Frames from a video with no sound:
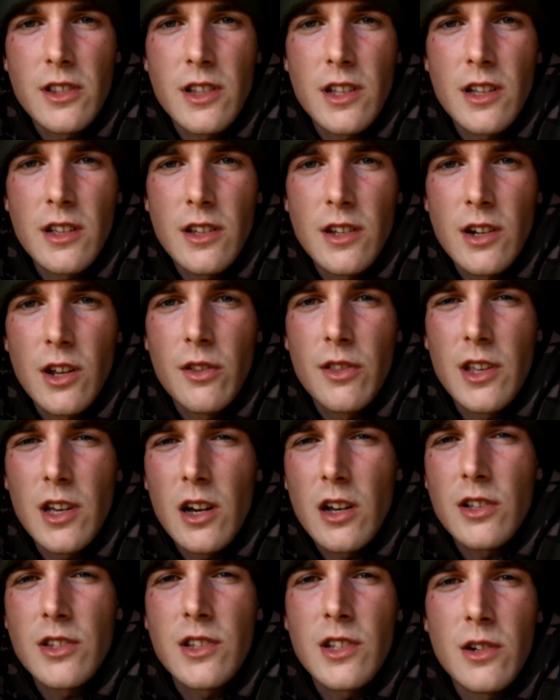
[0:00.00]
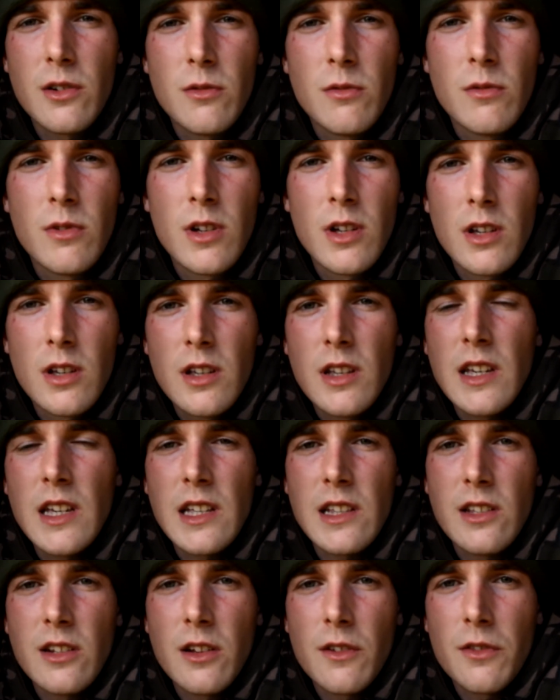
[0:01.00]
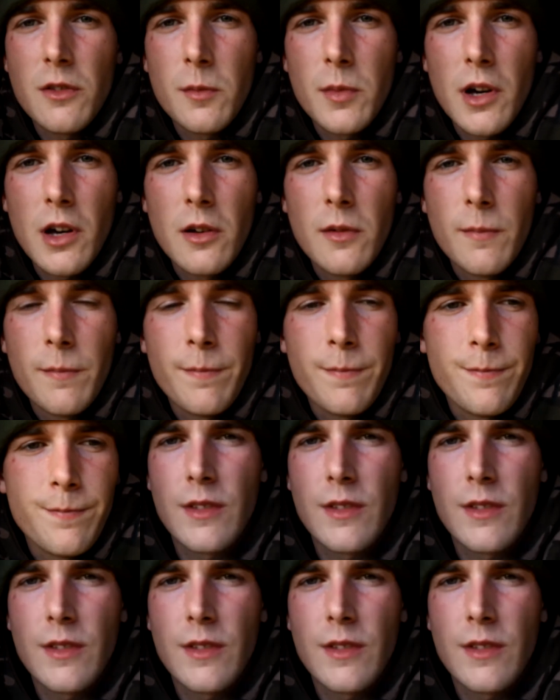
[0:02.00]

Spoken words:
that, you know, they are still eating off the bottom.